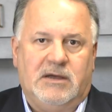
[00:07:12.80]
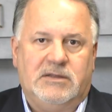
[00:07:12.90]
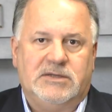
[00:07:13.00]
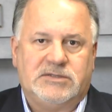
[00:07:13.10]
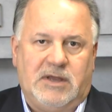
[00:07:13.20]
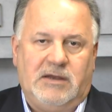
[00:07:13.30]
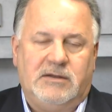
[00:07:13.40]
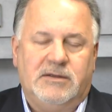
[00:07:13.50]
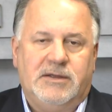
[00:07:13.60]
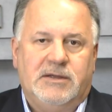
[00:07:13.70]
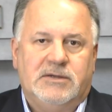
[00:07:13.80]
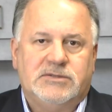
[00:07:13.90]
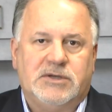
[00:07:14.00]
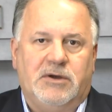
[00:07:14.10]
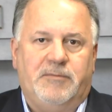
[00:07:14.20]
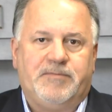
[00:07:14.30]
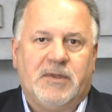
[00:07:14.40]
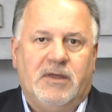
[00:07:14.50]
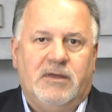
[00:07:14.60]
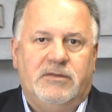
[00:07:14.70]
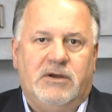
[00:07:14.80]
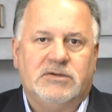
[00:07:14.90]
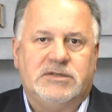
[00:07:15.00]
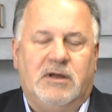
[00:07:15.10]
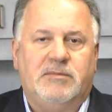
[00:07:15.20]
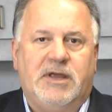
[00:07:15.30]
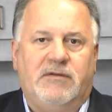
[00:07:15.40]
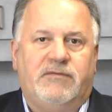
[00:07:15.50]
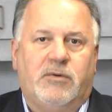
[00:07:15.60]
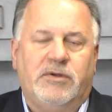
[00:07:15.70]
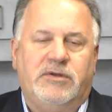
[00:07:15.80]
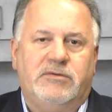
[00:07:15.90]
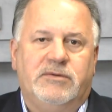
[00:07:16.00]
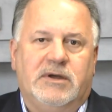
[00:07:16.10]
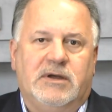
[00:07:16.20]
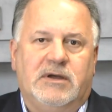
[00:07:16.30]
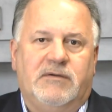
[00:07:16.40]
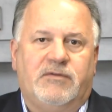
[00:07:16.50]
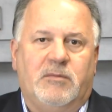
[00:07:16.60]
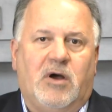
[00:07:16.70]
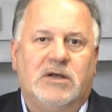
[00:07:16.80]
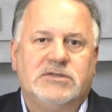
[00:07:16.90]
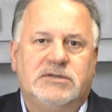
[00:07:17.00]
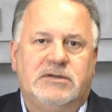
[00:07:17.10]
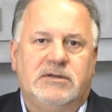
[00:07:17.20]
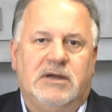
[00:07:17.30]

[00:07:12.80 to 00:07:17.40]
the state. So there's an update for you from Austin.